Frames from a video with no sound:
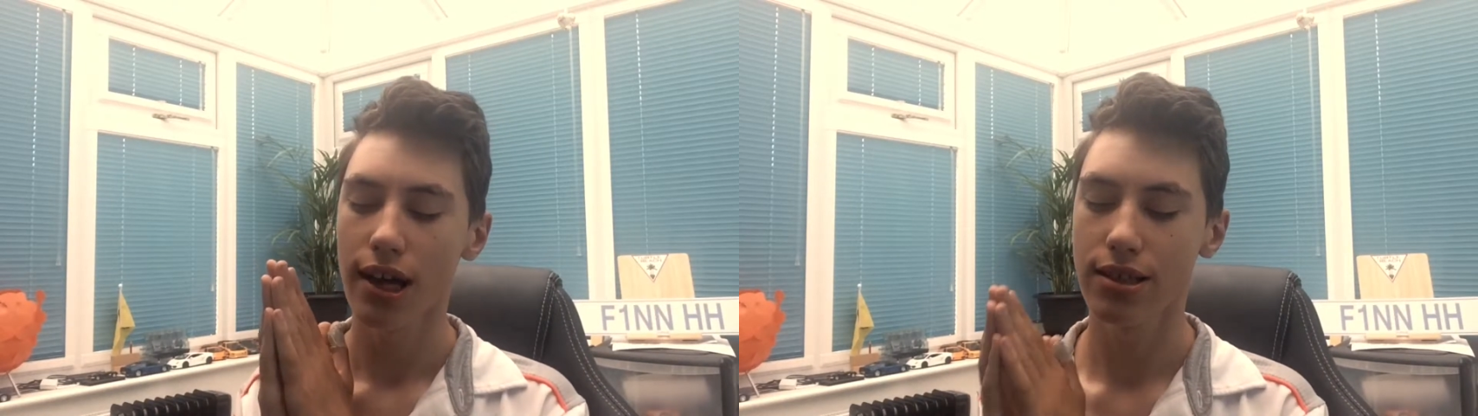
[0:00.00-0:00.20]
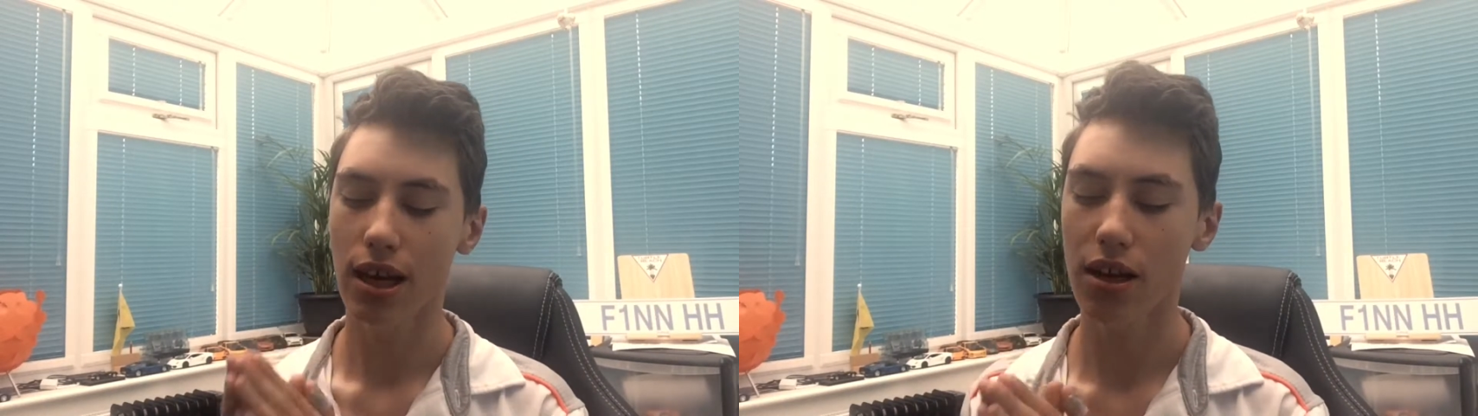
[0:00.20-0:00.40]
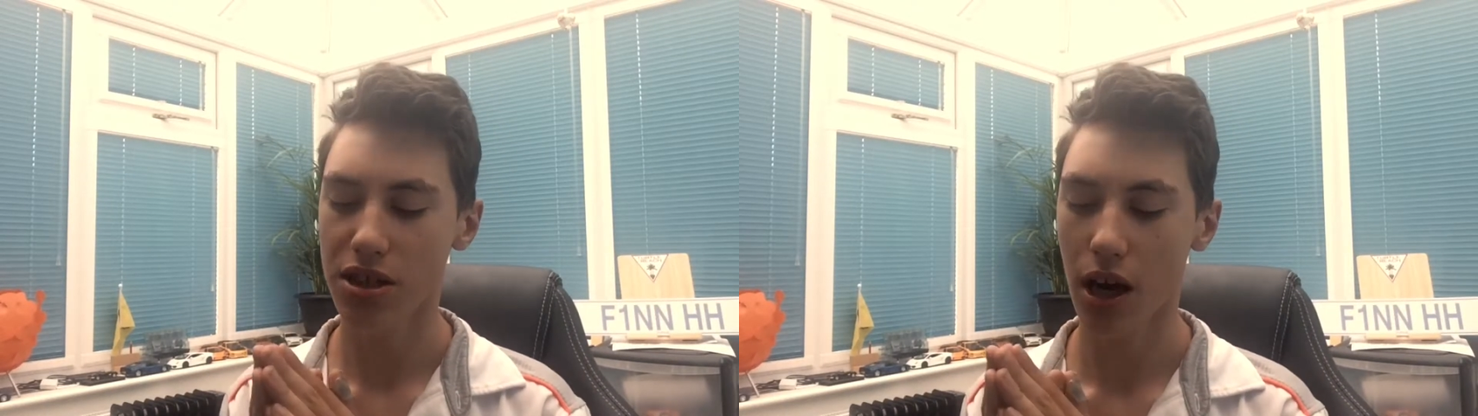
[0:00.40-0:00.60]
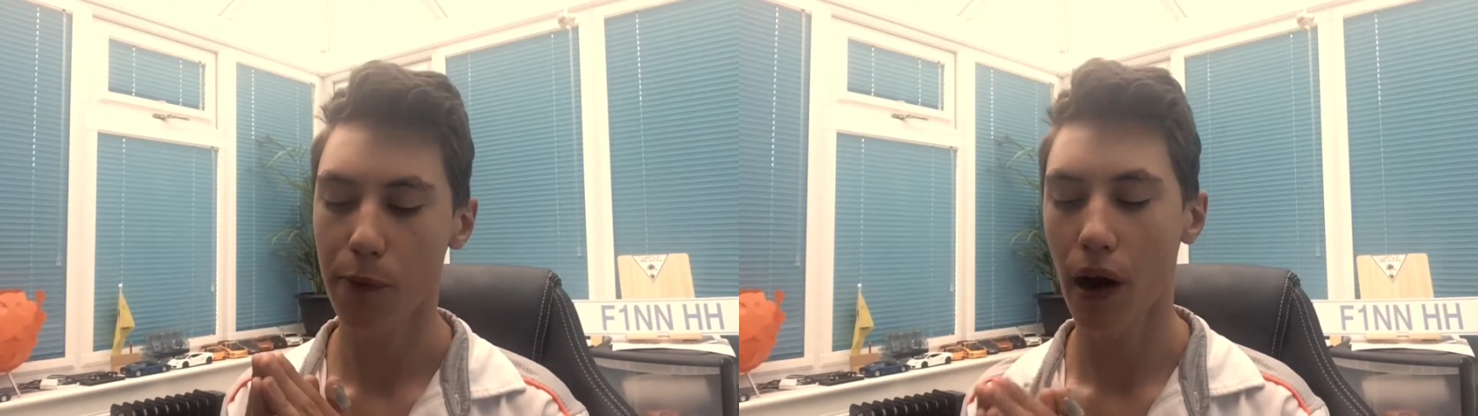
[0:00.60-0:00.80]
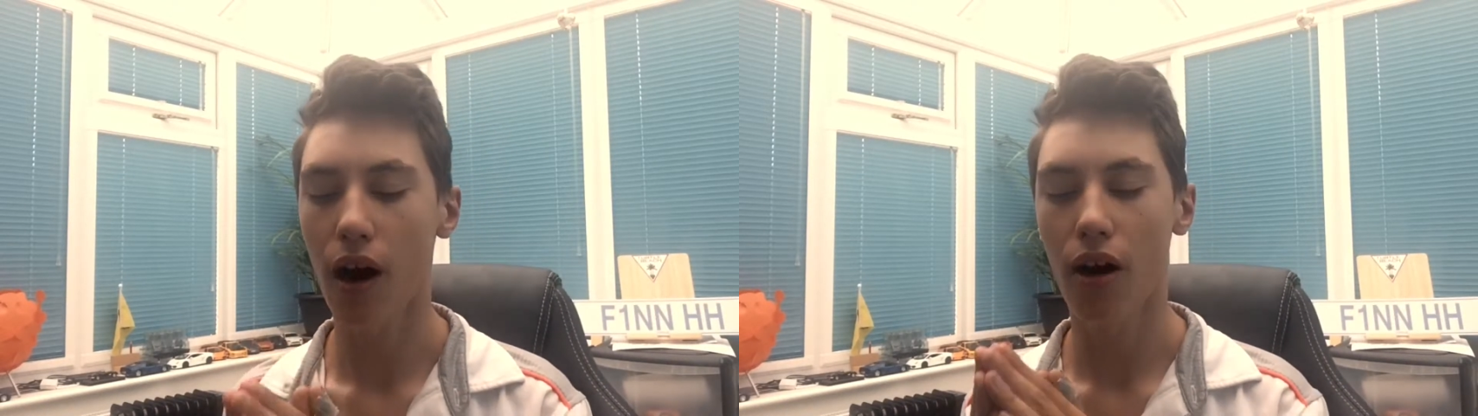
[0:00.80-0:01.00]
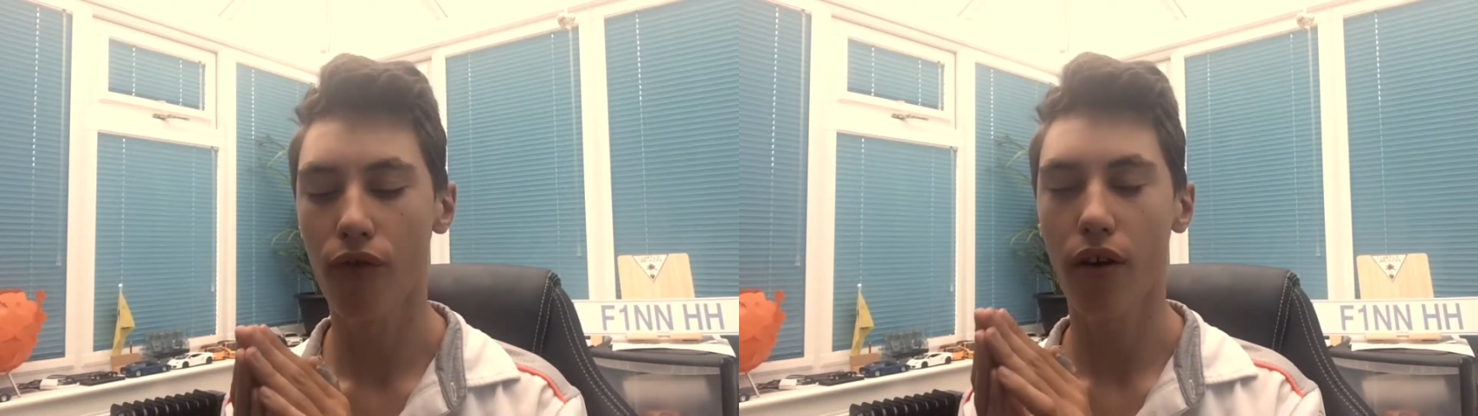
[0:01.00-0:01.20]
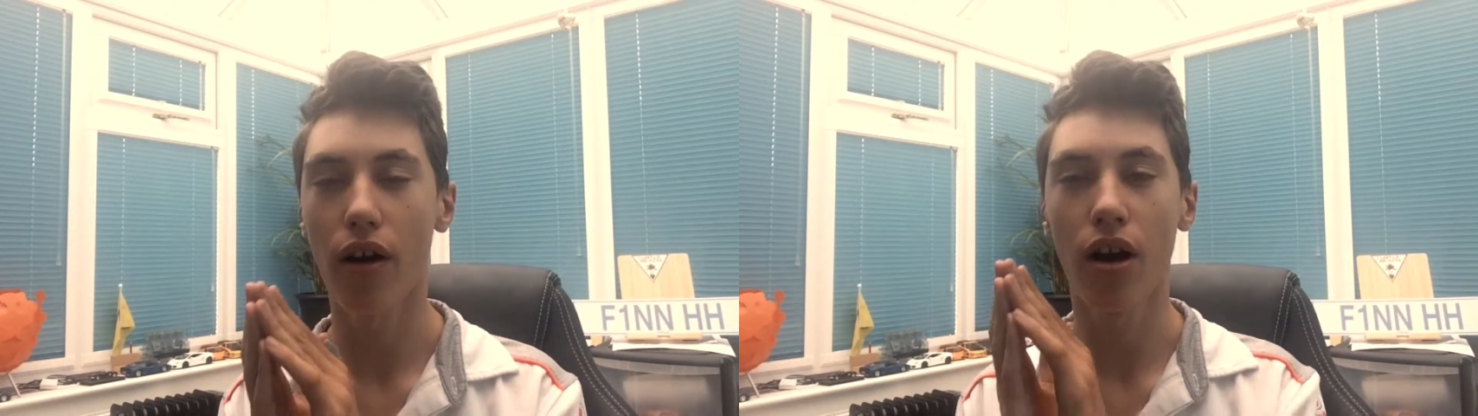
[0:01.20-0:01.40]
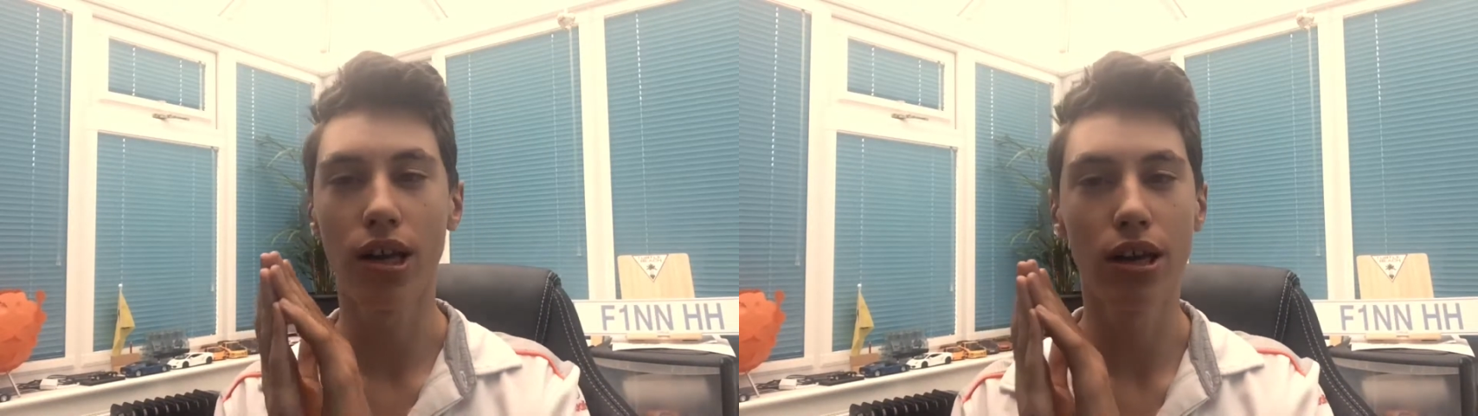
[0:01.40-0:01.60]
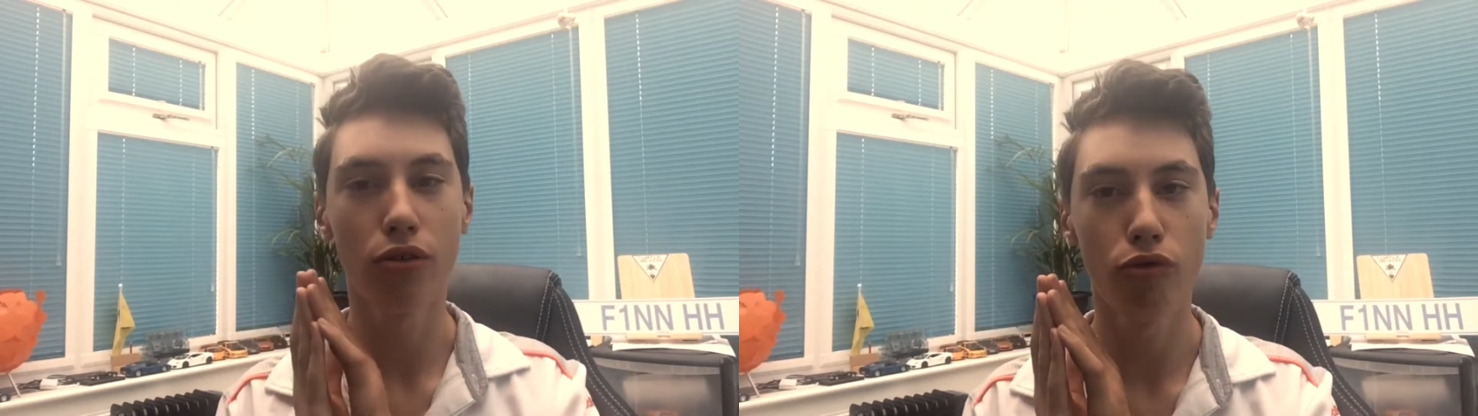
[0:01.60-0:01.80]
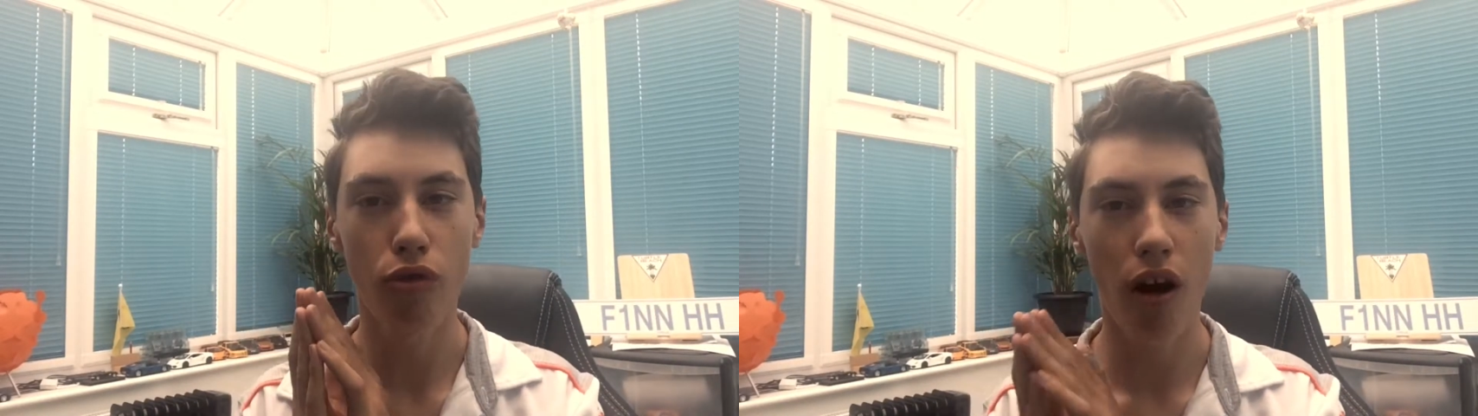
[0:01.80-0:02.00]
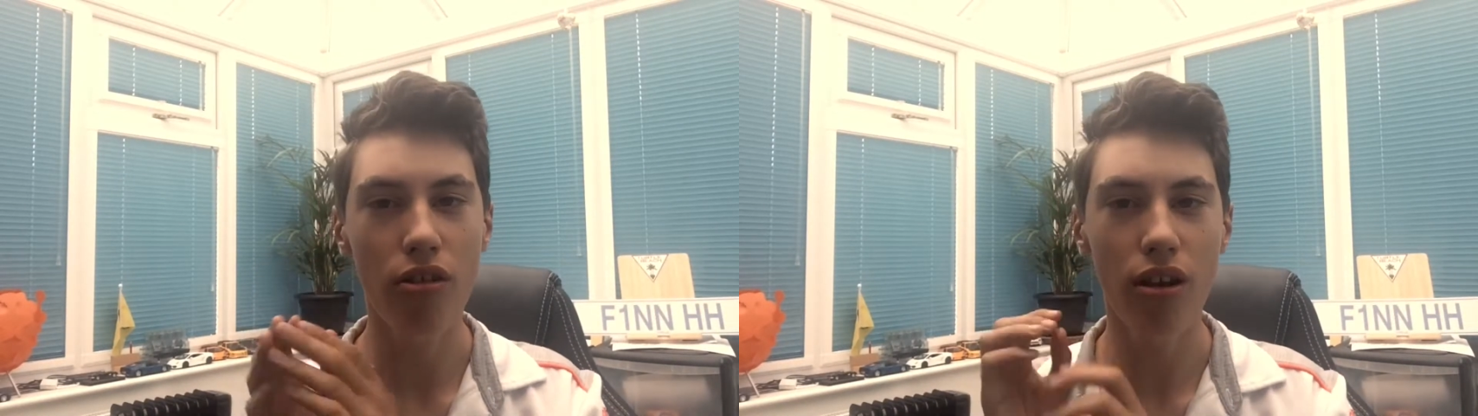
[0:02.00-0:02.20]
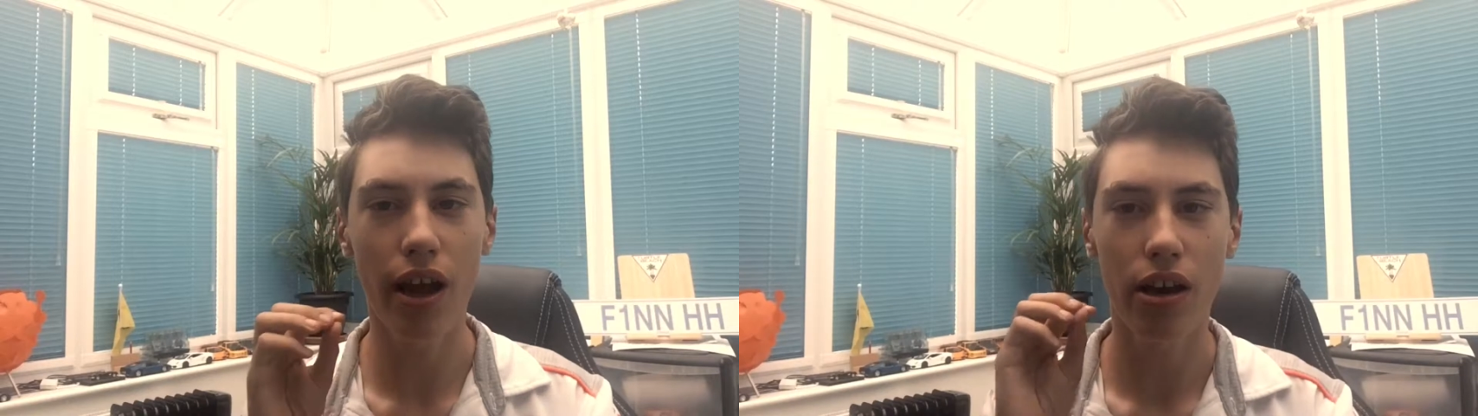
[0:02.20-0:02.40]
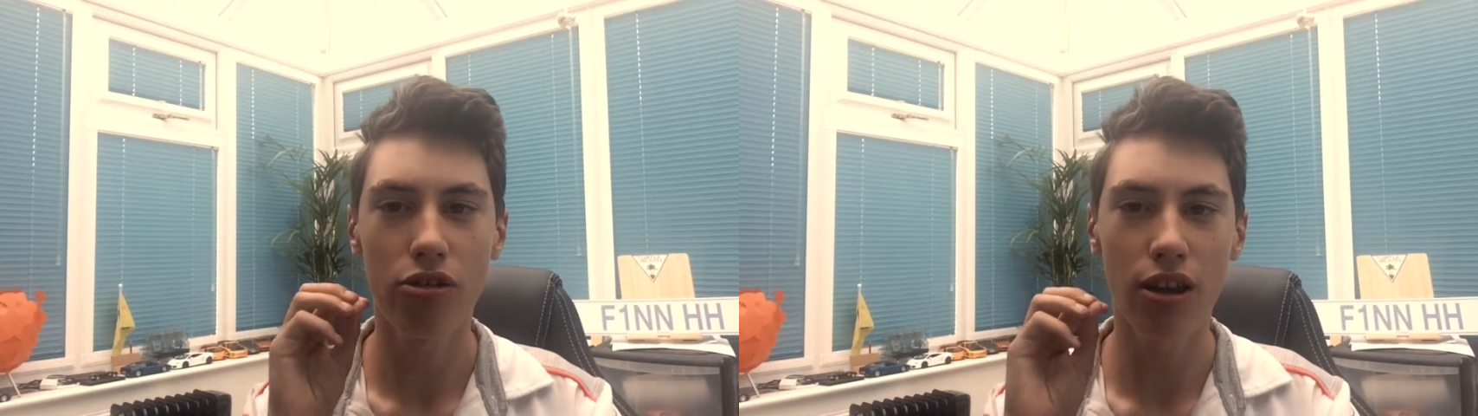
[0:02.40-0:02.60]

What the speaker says: is actually a part of only one